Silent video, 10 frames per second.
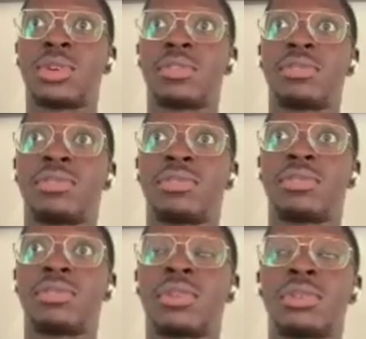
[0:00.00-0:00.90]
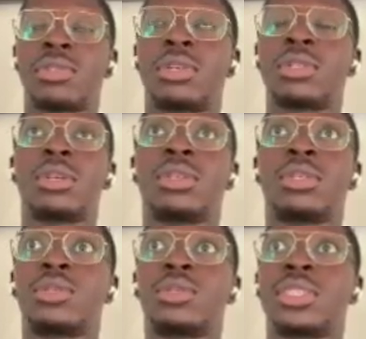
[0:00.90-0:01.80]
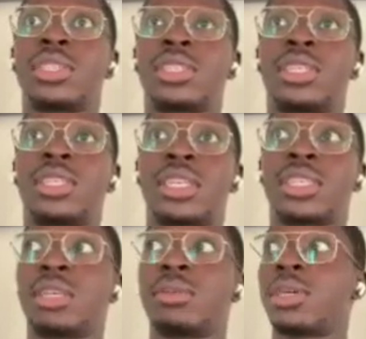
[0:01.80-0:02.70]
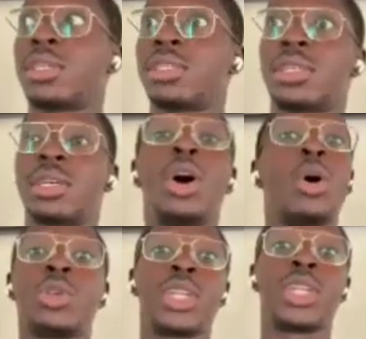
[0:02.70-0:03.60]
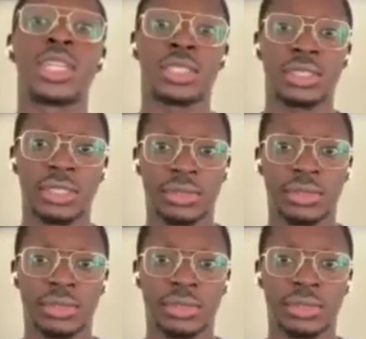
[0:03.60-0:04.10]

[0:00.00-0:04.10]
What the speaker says: 12. Oh, sorry, sorry. It's 2016. That's 8 minus. Oh, it's 20.